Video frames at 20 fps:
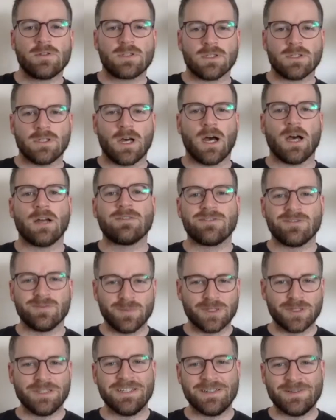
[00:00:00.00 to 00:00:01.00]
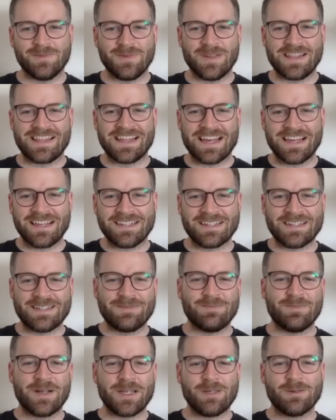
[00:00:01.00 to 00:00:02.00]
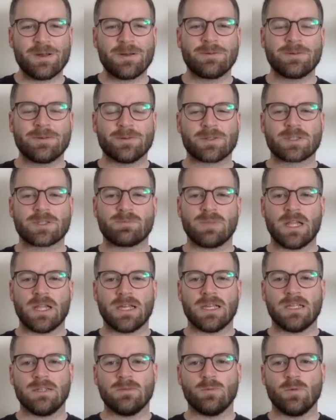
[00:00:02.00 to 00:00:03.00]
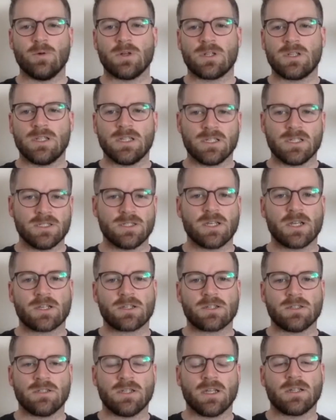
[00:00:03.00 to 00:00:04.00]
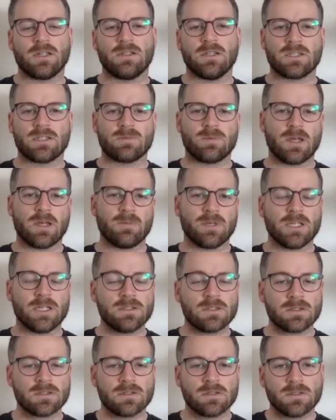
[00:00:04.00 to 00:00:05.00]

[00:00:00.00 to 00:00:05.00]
that aren't familiar with that, are you able to explain what click injection and click spamming is?